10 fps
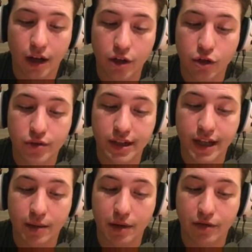using
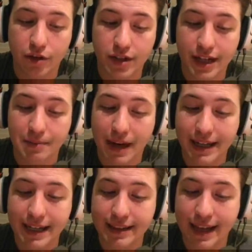him if there's
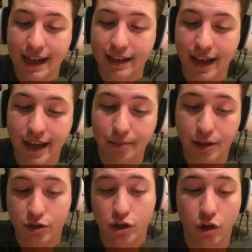anybody in that lane,
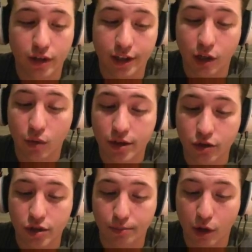but there's currently no one,
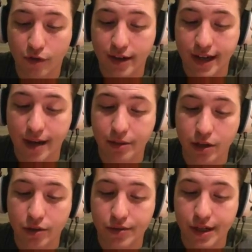so it's a perfect time to
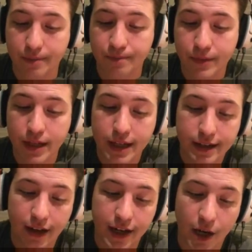use him.
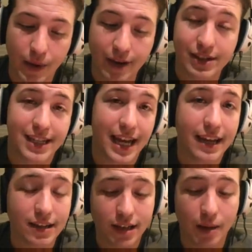Now here we have a
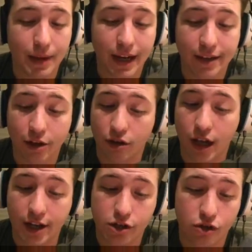tank that's coming in. They're a
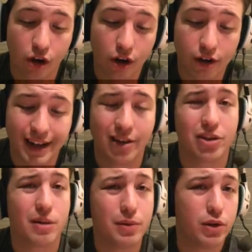lot stronger. Now in
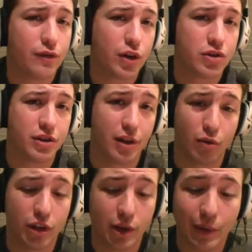the computer version, they're
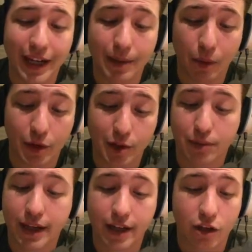really weak, but when you're
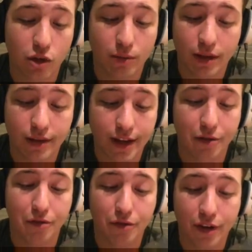playing a human, they
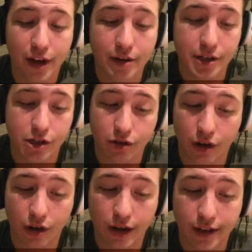are very
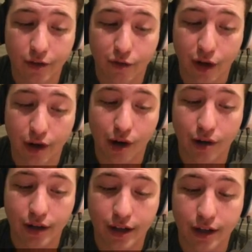strong, and they're very
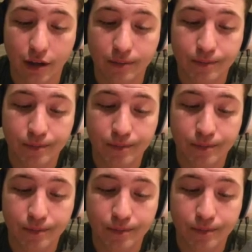hard to kill.